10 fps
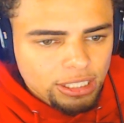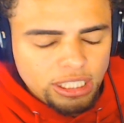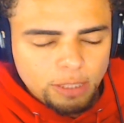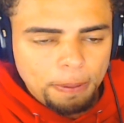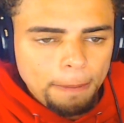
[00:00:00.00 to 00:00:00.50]

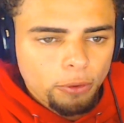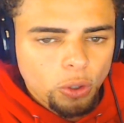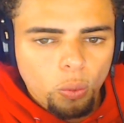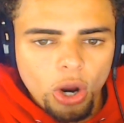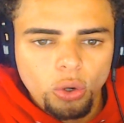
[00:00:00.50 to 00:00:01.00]
people in the
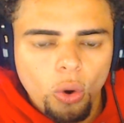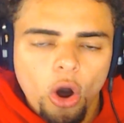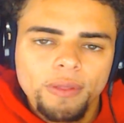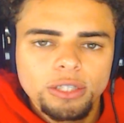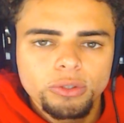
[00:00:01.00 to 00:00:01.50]
world who all
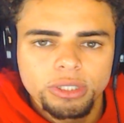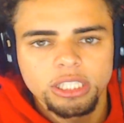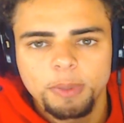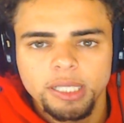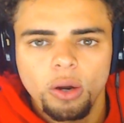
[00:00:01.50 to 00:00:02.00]
they do is they
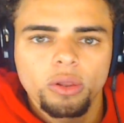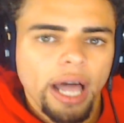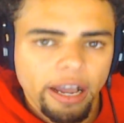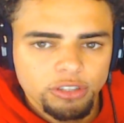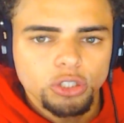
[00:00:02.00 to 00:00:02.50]
spend their whole
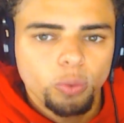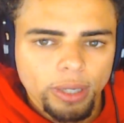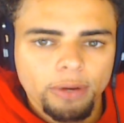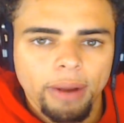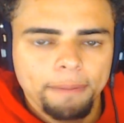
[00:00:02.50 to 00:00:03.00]
lives on Twitter,
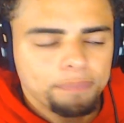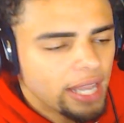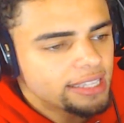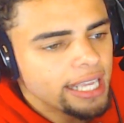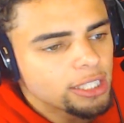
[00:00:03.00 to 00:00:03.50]
right? They
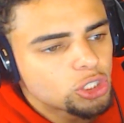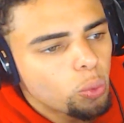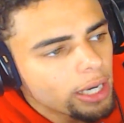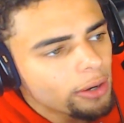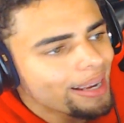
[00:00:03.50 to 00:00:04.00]
think
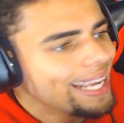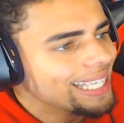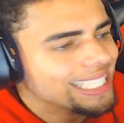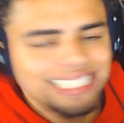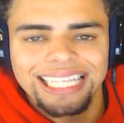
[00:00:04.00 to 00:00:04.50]
Twitter
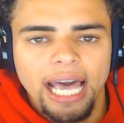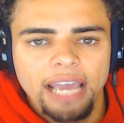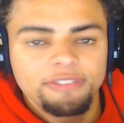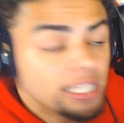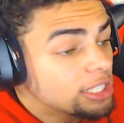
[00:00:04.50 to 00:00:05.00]
is life.
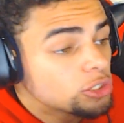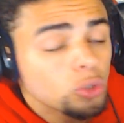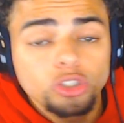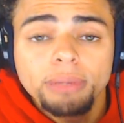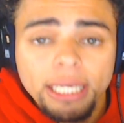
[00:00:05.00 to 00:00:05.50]
They think
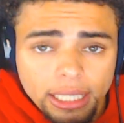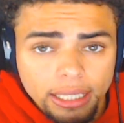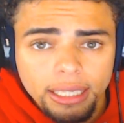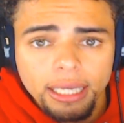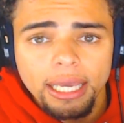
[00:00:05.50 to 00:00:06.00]
social media
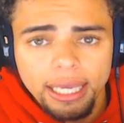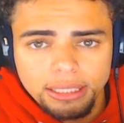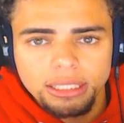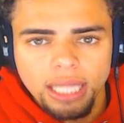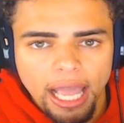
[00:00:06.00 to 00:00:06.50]

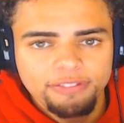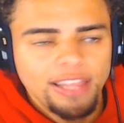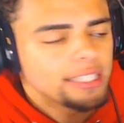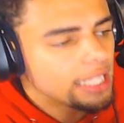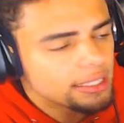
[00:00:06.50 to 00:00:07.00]
is life. They
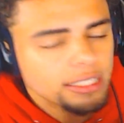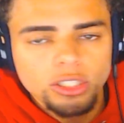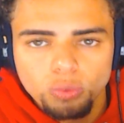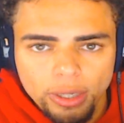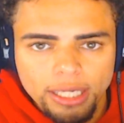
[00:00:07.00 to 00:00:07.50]
think this is
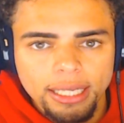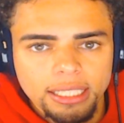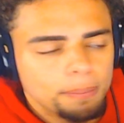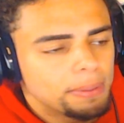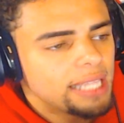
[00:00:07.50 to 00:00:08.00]
what it is.
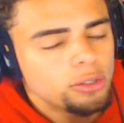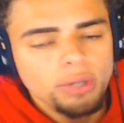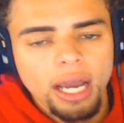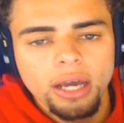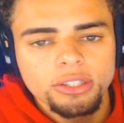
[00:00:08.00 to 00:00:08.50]
But they do
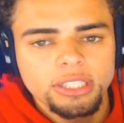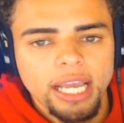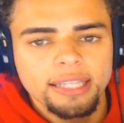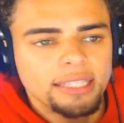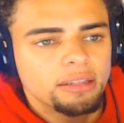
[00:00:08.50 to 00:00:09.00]
not
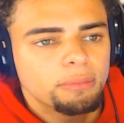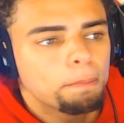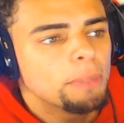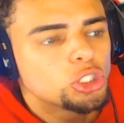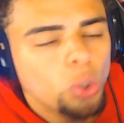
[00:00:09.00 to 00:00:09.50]
understand that the
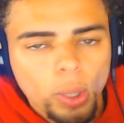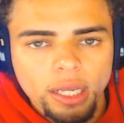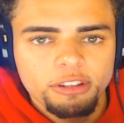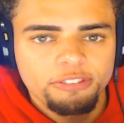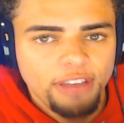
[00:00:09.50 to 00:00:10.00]
majority
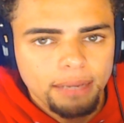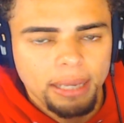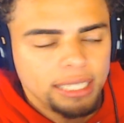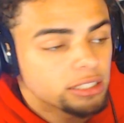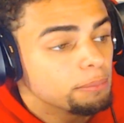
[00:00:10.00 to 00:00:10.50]
of the fan
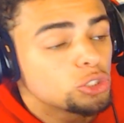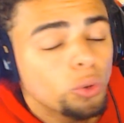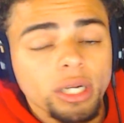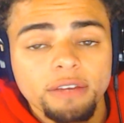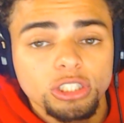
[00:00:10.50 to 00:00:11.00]
base, the
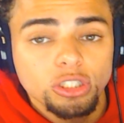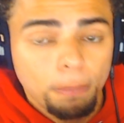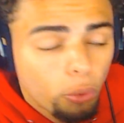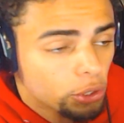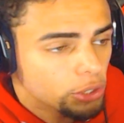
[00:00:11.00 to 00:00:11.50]
majority of the
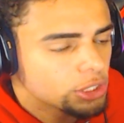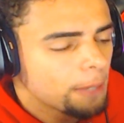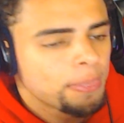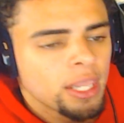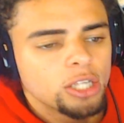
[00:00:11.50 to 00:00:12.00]
supporters
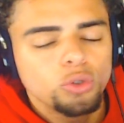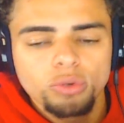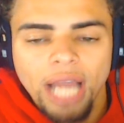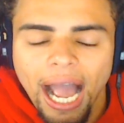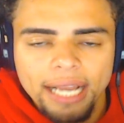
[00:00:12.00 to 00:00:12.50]
do
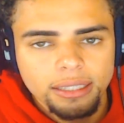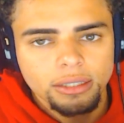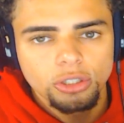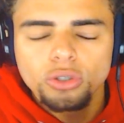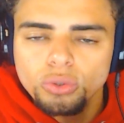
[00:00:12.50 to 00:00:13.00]
not
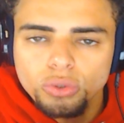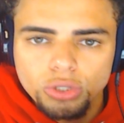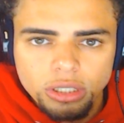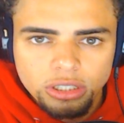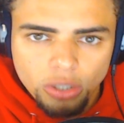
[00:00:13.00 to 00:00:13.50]

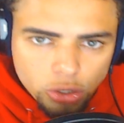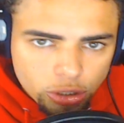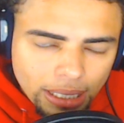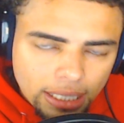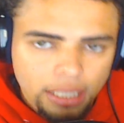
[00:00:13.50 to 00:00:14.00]
use social
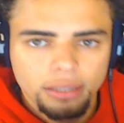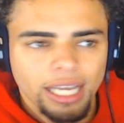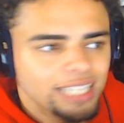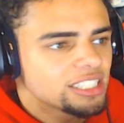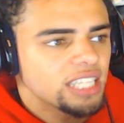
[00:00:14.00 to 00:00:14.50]
media.
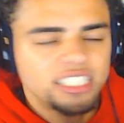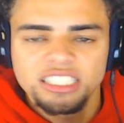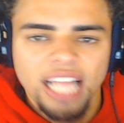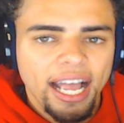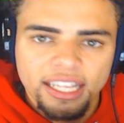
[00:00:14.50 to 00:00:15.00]
It's
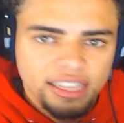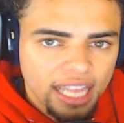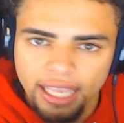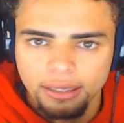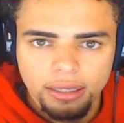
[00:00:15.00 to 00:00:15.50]
not a
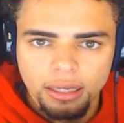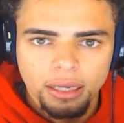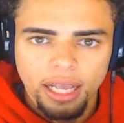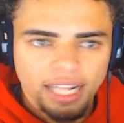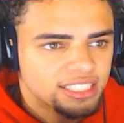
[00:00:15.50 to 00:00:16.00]
thing.
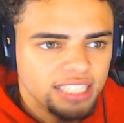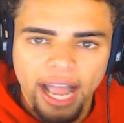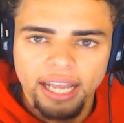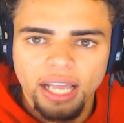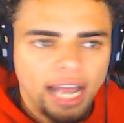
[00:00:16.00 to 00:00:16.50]
It's
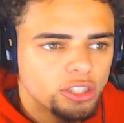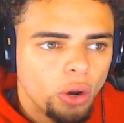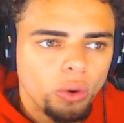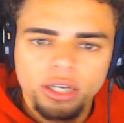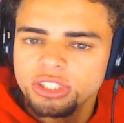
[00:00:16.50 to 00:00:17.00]
not. I
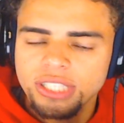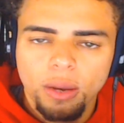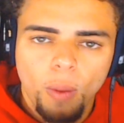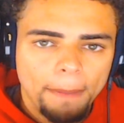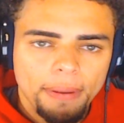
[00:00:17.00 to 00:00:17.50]
don't understand
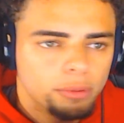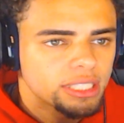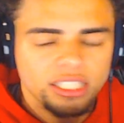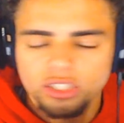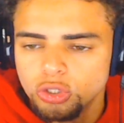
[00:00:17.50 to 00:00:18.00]
why people
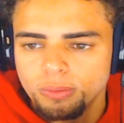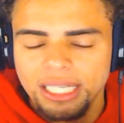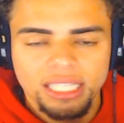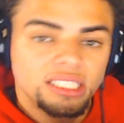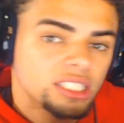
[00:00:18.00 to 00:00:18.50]
think social
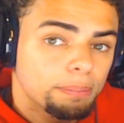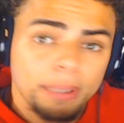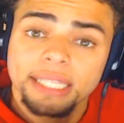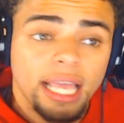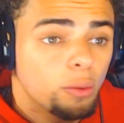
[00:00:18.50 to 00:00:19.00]
media is such a
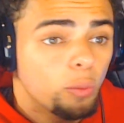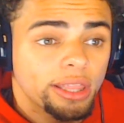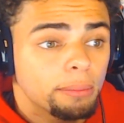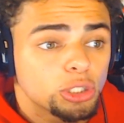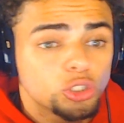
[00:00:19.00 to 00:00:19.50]
big thing when
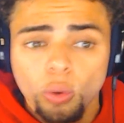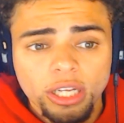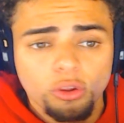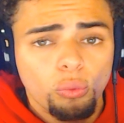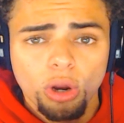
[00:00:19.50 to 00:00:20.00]
the majority of
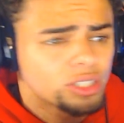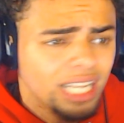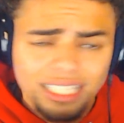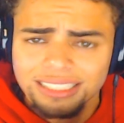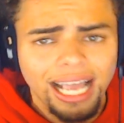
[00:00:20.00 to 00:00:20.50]
the world
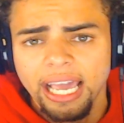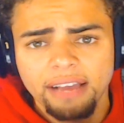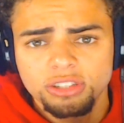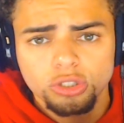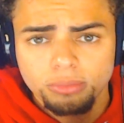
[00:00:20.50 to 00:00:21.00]
does not have
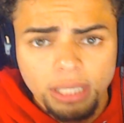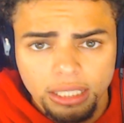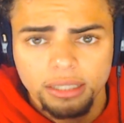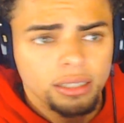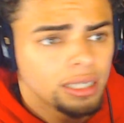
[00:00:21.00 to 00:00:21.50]
social
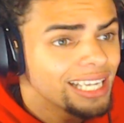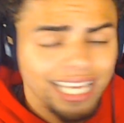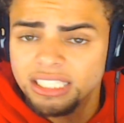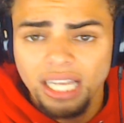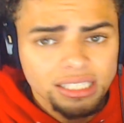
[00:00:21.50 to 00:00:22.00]
media.
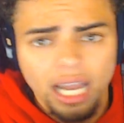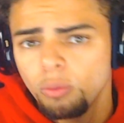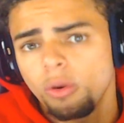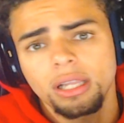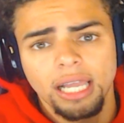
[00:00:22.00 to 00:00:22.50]
It does not
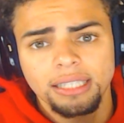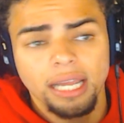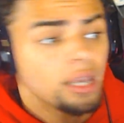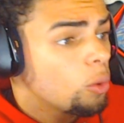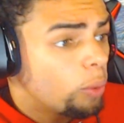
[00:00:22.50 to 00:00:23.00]
work like that.
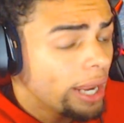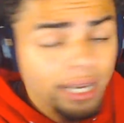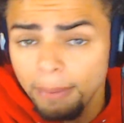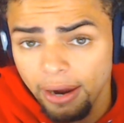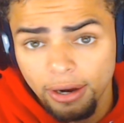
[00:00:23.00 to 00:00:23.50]
We in
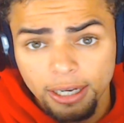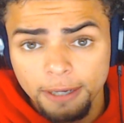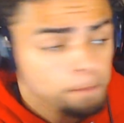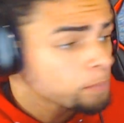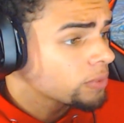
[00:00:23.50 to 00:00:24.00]
America
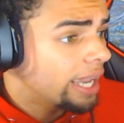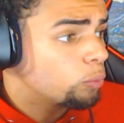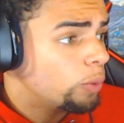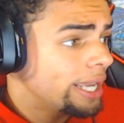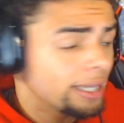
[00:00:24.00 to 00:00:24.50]
and
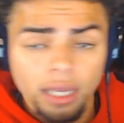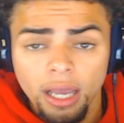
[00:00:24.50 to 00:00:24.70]
we in